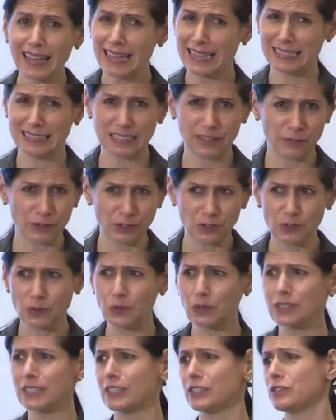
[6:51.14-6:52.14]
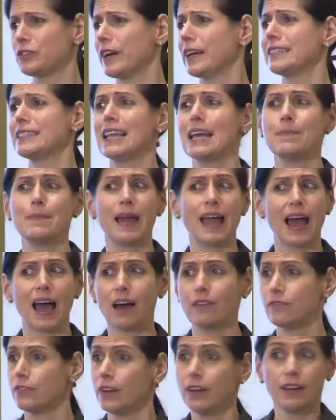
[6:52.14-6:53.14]
in different school districts, they may
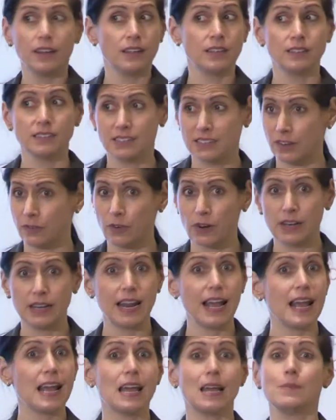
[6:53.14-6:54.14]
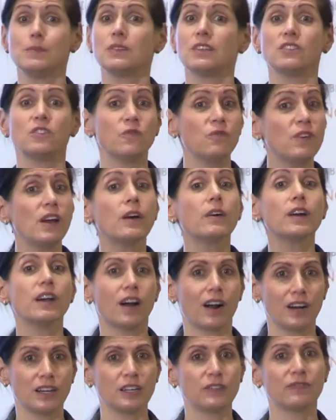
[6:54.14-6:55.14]
have different names. It's very
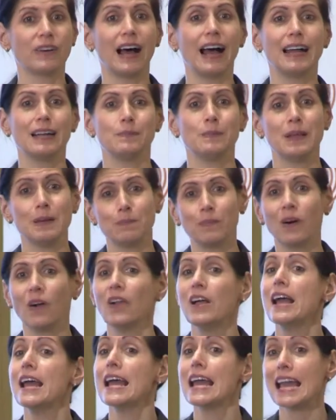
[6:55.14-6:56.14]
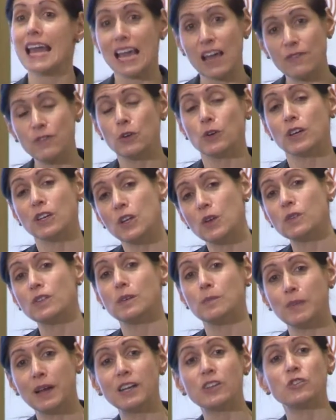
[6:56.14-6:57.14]
hard to find people. If you can use
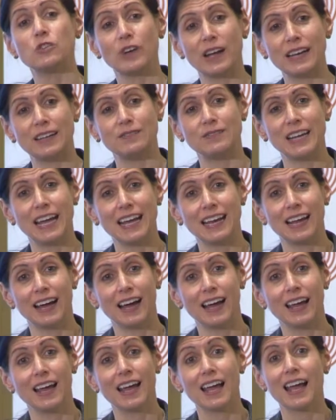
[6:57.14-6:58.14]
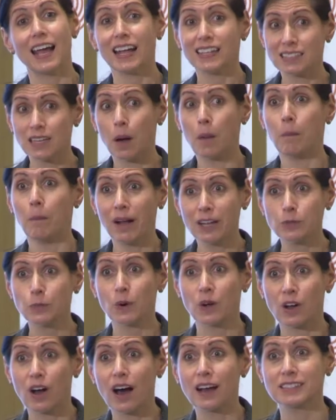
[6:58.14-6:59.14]
administrative data, it's a much
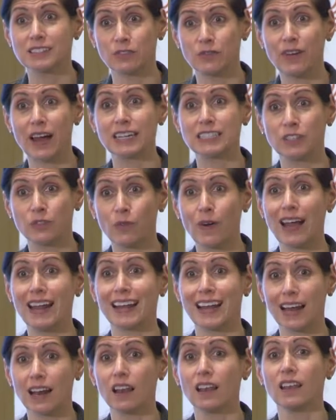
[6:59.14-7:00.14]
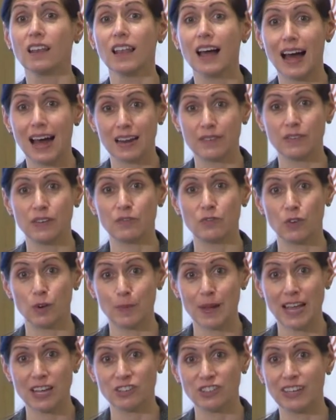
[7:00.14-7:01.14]
more cost effective way to get a lot of
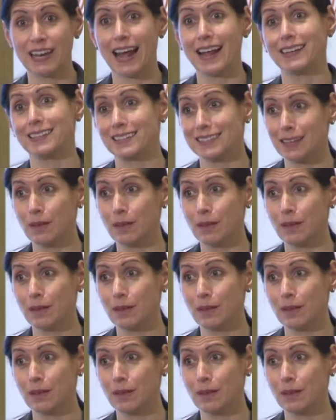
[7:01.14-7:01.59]
information, and it's